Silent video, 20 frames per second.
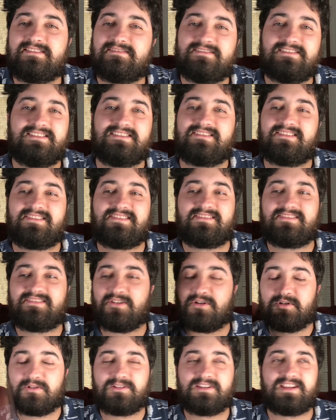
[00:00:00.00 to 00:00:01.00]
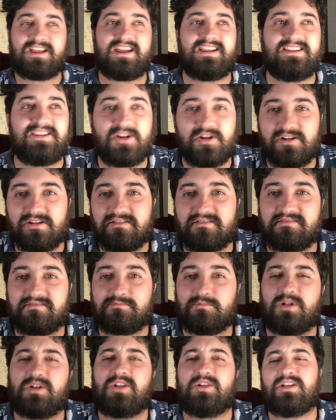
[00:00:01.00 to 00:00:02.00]
It's the whole nine yards.
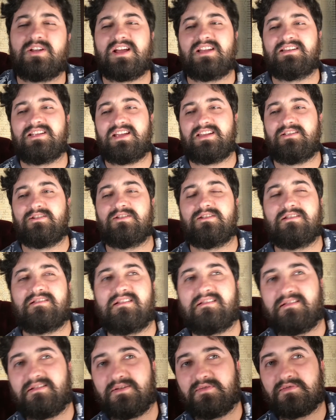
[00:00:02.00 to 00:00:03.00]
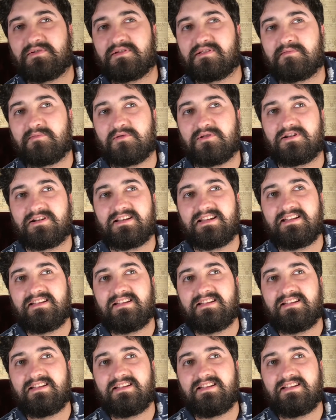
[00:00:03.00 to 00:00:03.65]
Well, no, not nine yards. That's a different sport.